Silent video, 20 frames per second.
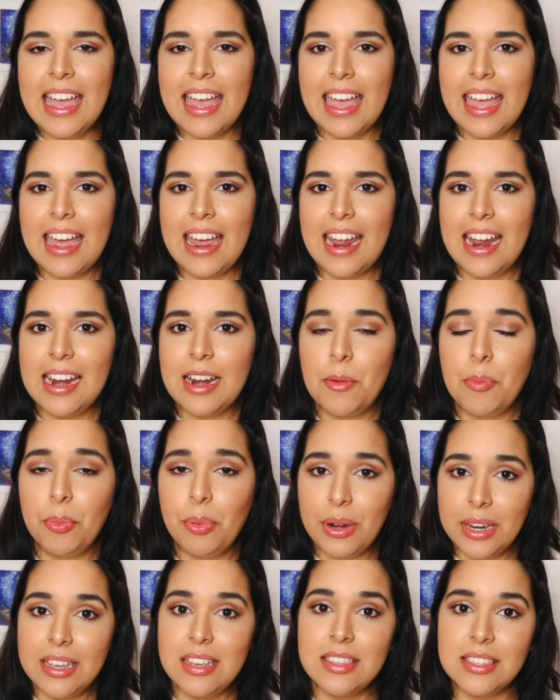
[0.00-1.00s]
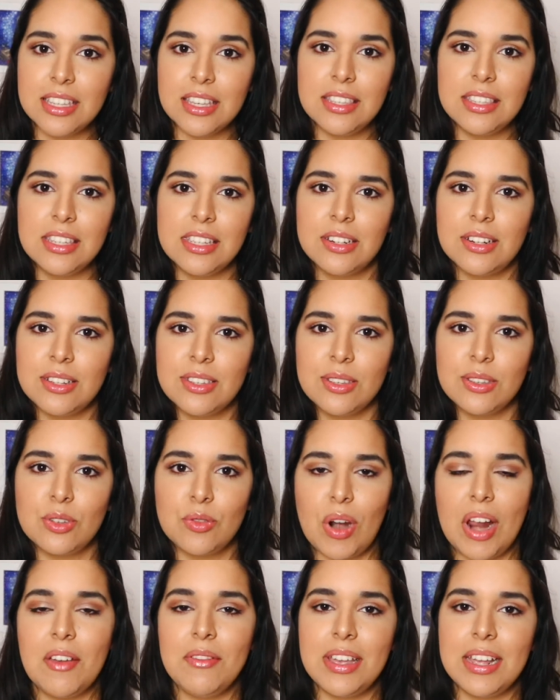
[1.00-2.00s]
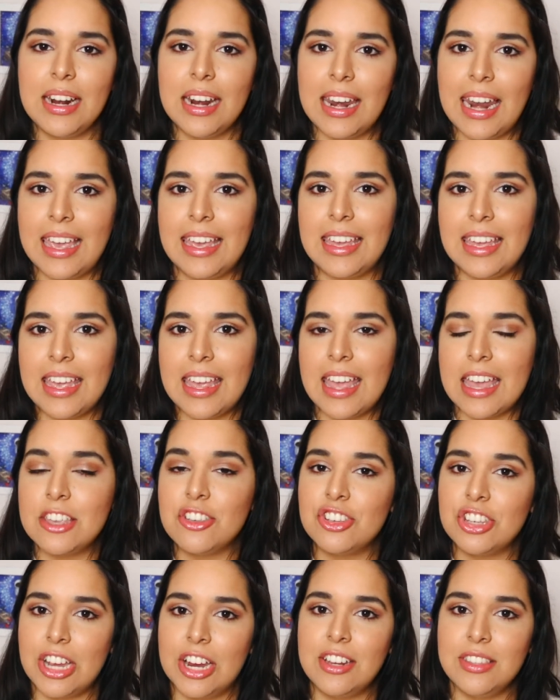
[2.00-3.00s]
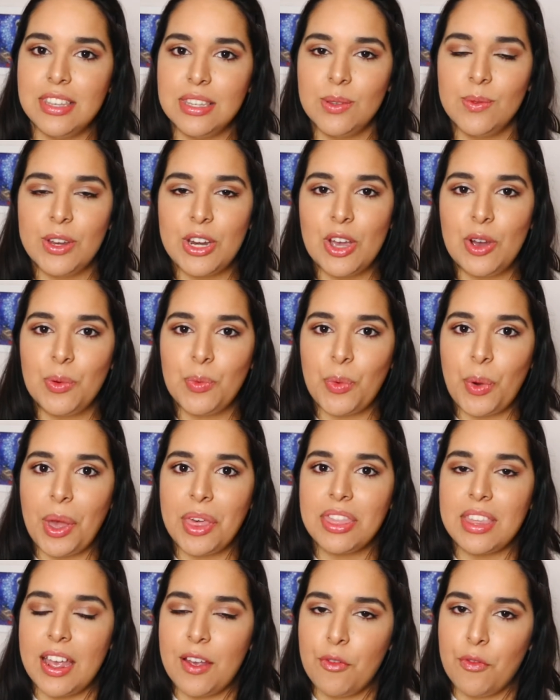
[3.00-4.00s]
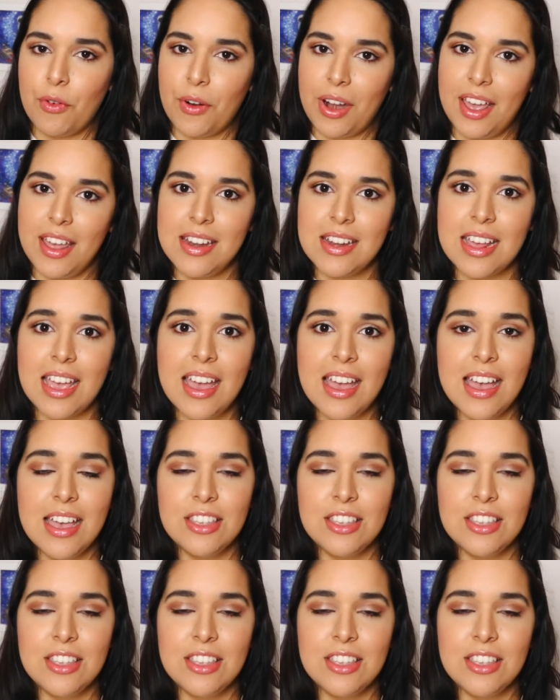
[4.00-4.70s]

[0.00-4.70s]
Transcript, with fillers: And please consider subscribing, liking, and sharing this video with a friend